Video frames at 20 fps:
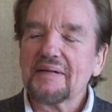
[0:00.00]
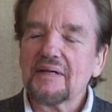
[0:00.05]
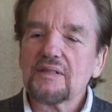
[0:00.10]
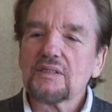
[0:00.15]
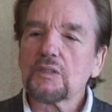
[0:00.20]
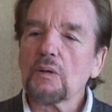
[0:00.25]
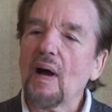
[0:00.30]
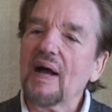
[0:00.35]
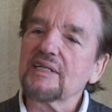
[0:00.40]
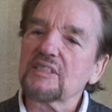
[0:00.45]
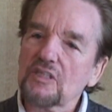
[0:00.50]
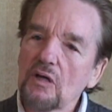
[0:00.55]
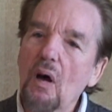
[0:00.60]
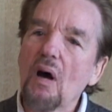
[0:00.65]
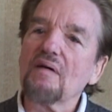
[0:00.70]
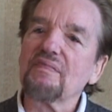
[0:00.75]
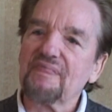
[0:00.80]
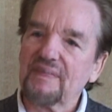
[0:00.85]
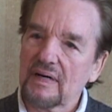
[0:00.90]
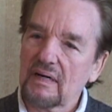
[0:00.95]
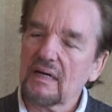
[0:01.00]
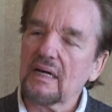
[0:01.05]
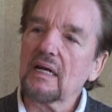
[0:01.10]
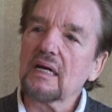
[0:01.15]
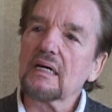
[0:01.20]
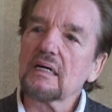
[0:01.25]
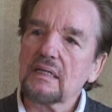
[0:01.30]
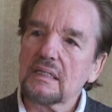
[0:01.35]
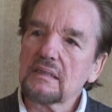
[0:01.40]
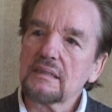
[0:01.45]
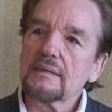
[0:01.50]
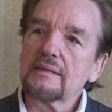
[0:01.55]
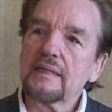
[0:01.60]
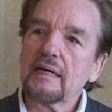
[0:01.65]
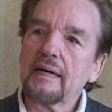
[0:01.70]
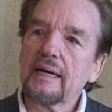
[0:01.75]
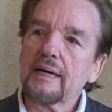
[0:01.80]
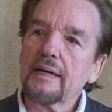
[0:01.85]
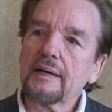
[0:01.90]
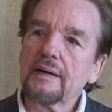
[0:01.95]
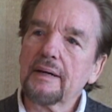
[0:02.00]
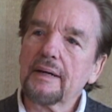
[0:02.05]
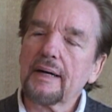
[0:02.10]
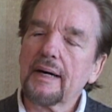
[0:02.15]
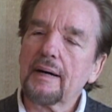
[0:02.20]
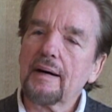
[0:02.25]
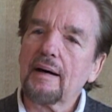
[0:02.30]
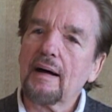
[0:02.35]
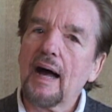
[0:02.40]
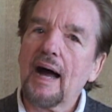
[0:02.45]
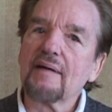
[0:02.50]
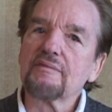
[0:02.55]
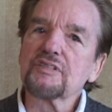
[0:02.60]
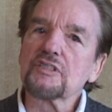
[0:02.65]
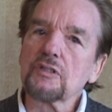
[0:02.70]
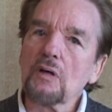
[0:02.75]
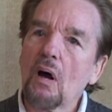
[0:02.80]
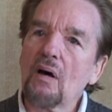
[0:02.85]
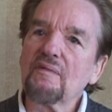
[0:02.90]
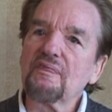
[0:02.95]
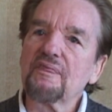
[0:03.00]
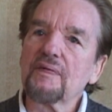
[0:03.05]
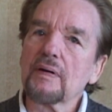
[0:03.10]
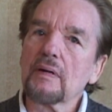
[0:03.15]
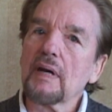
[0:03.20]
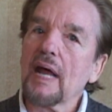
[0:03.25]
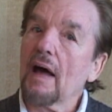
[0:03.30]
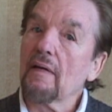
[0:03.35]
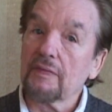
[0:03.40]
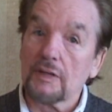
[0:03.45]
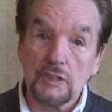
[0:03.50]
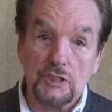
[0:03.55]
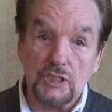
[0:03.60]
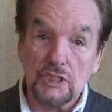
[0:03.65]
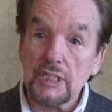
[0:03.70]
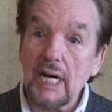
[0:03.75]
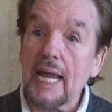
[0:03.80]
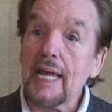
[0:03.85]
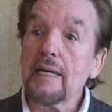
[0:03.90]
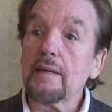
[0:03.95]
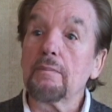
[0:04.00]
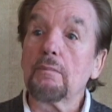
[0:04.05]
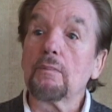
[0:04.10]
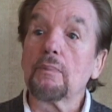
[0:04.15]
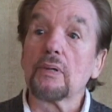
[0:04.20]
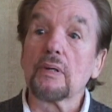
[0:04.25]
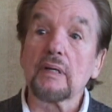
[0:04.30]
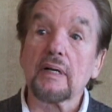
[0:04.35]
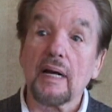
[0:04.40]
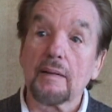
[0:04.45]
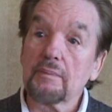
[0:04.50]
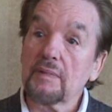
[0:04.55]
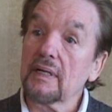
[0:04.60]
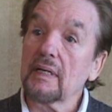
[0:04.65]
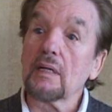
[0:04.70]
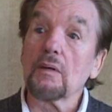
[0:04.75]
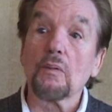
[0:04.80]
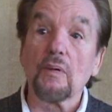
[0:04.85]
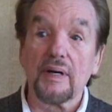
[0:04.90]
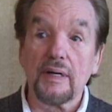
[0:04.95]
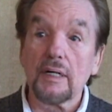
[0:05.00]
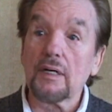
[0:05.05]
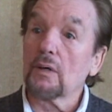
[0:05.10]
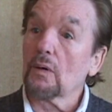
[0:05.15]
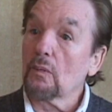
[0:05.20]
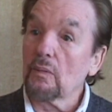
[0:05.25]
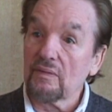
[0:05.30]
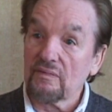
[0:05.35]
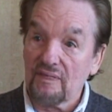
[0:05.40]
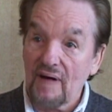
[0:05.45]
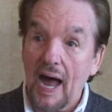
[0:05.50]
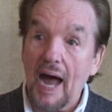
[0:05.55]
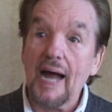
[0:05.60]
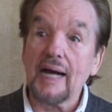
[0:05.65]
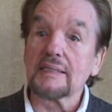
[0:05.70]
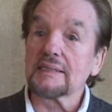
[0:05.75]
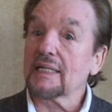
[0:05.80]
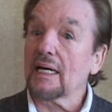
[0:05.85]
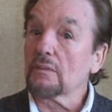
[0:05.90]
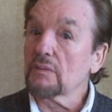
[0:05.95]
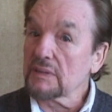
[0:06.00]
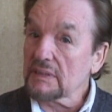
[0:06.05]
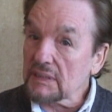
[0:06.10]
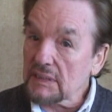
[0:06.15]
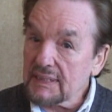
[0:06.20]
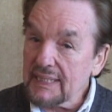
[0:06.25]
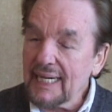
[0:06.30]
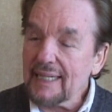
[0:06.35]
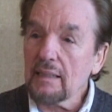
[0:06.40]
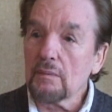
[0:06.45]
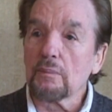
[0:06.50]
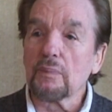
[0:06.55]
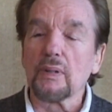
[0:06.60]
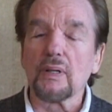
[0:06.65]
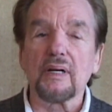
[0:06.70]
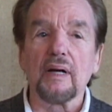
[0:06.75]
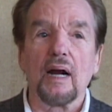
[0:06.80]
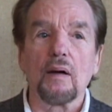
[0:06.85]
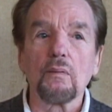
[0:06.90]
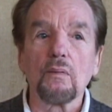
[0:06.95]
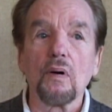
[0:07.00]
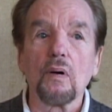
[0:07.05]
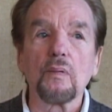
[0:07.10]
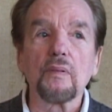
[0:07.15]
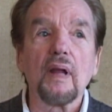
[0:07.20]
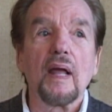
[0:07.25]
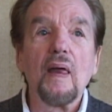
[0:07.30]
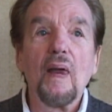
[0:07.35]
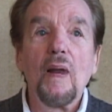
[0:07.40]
So I softened it. And I've softened now. The shame book I'm getting ready to revise, that was the second book I wrote,